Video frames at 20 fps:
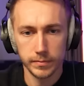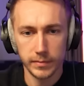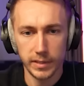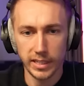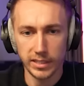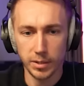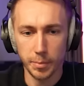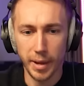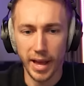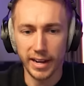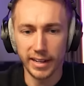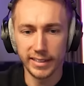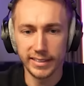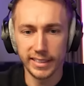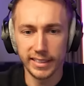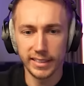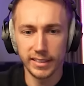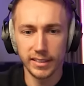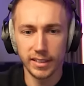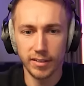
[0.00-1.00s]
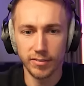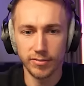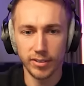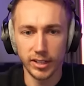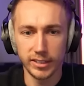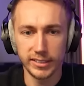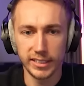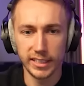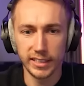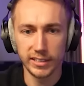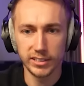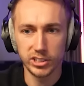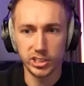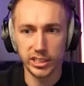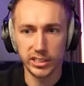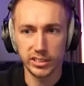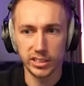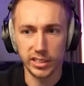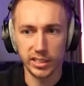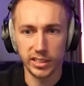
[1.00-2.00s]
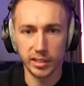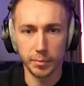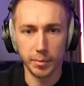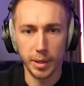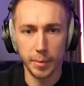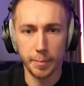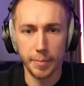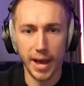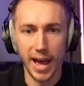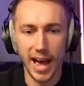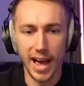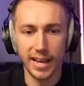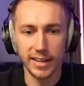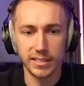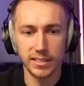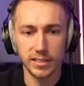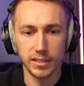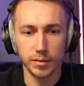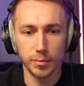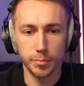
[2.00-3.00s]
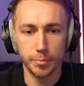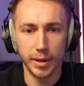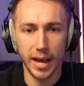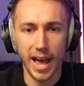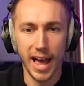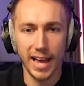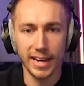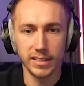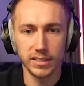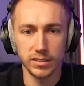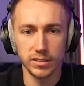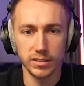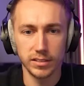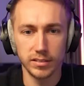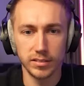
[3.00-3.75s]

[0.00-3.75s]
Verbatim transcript: That's a bad idea. I fucked it. She's going to give me a bad, bad